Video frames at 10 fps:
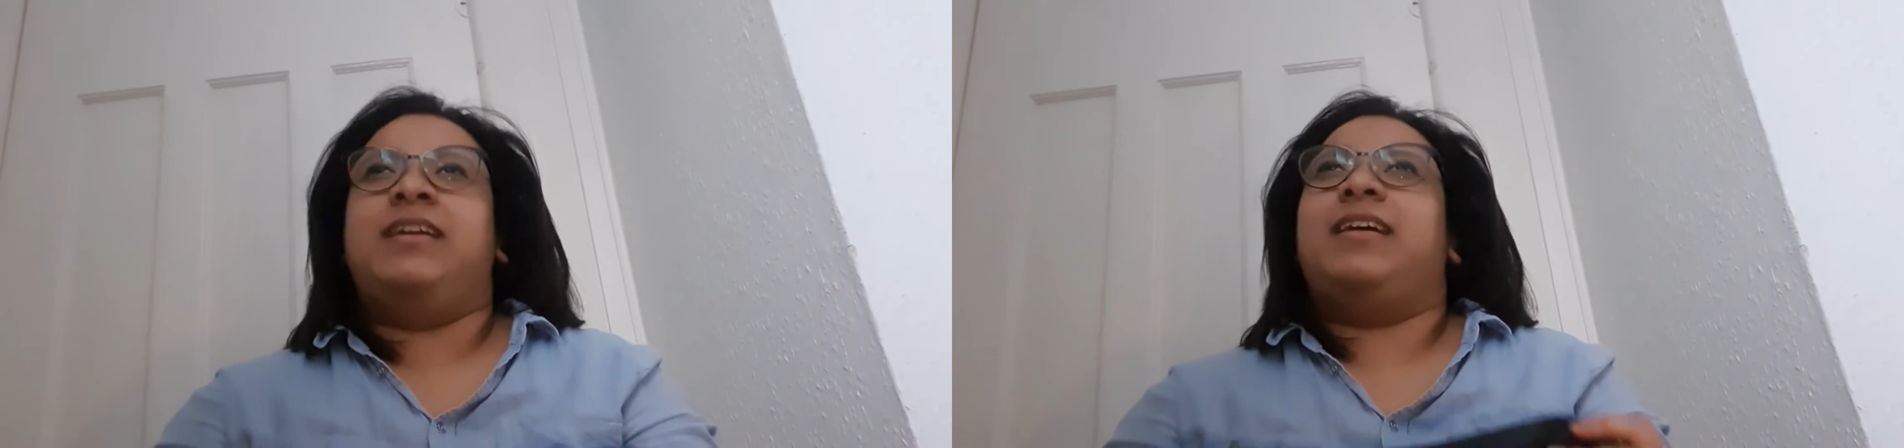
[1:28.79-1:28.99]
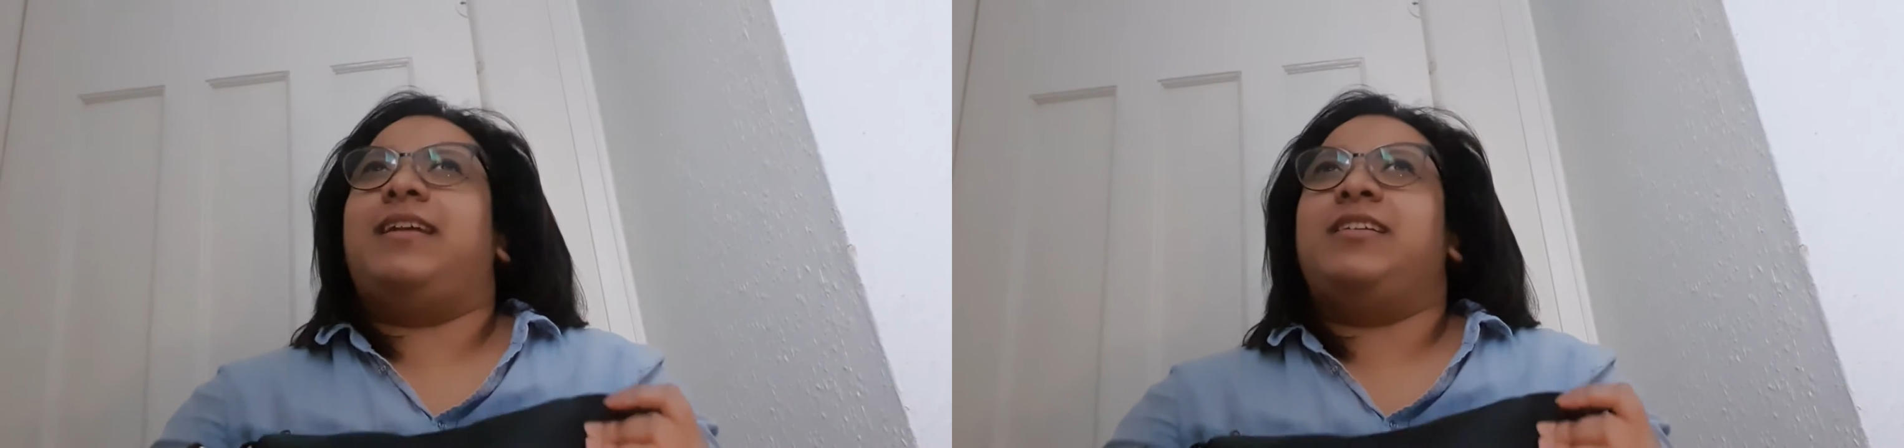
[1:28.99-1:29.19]

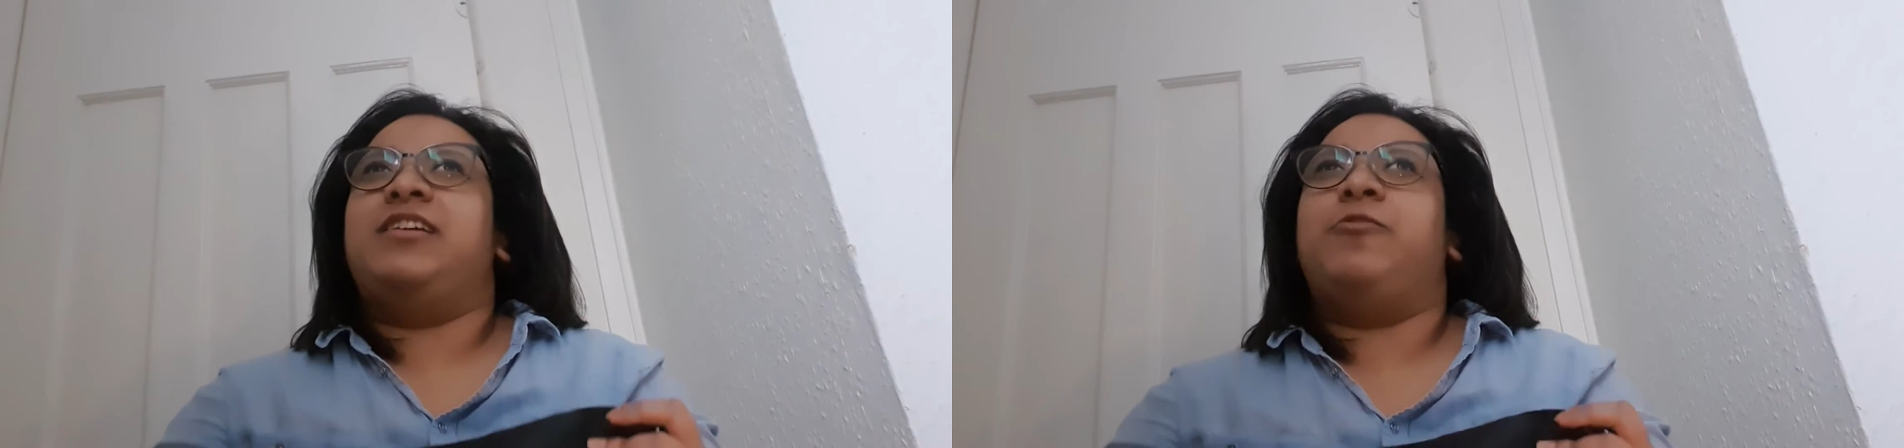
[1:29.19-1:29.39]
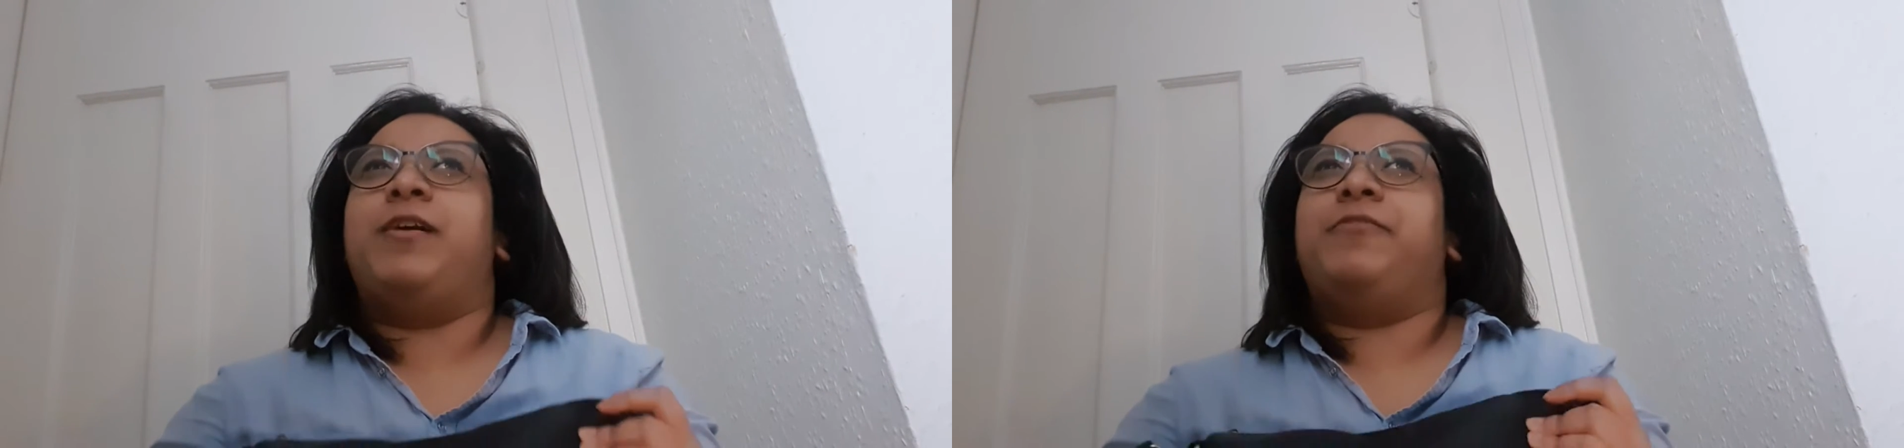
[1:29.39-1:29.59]
and
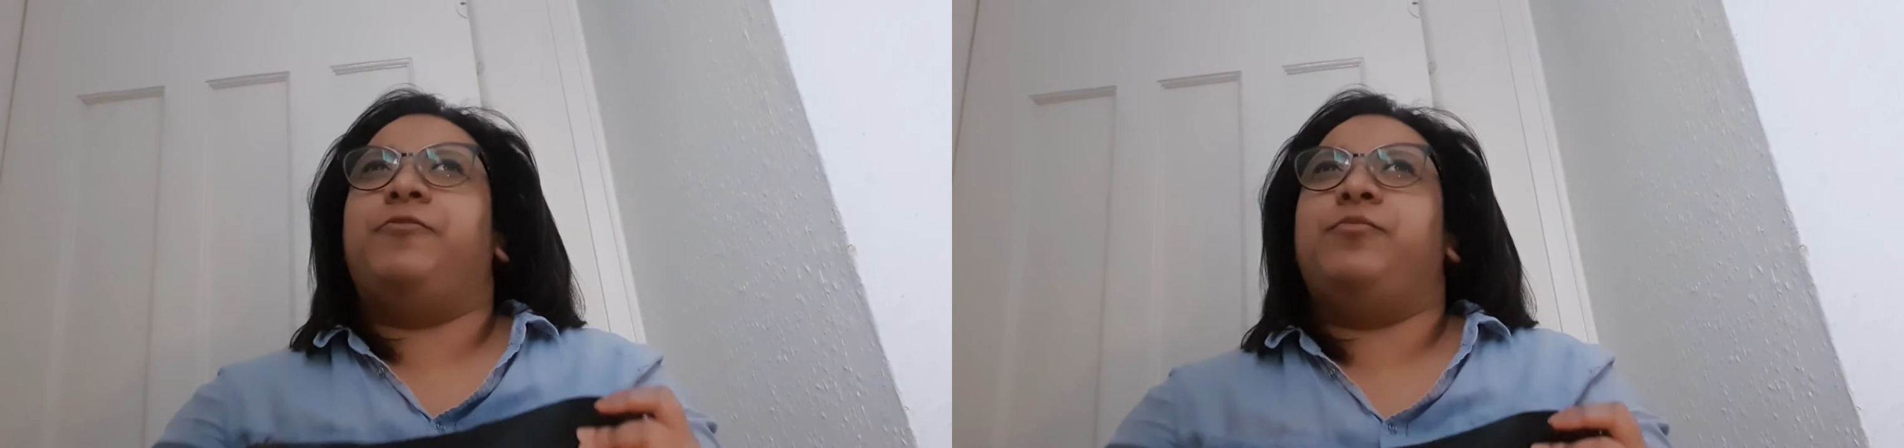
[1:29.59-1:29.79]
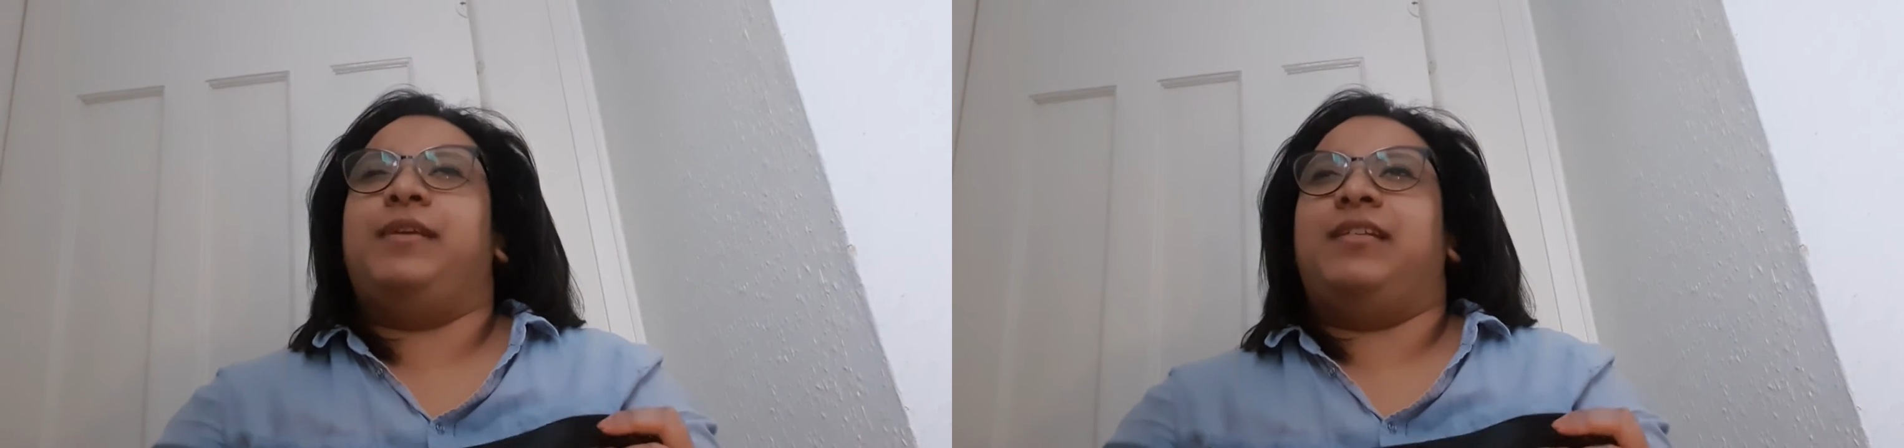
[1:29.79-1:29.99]
actually quite
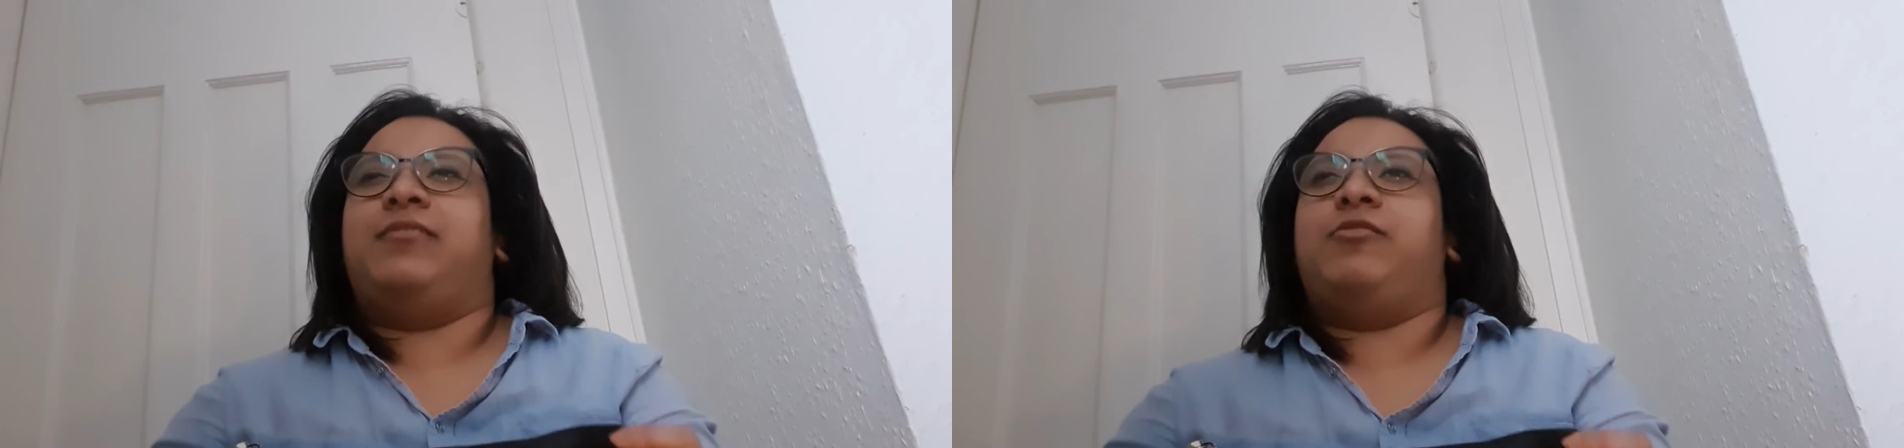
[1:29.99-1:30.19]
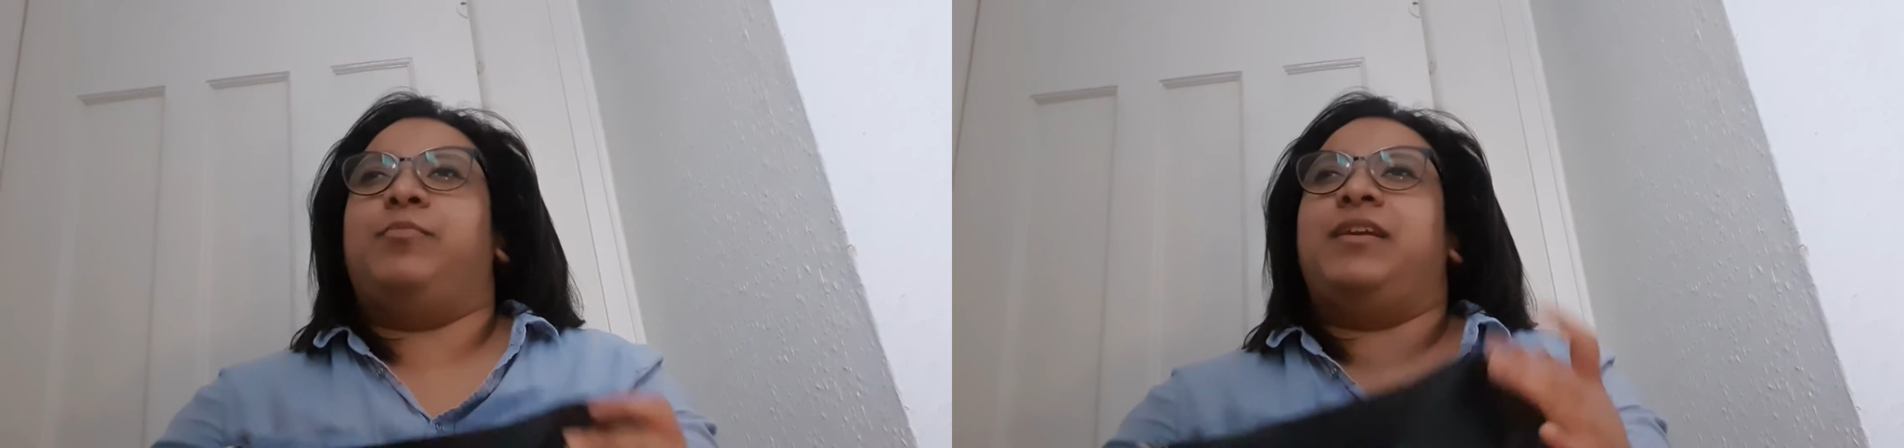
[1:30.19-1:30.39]
roomy as well,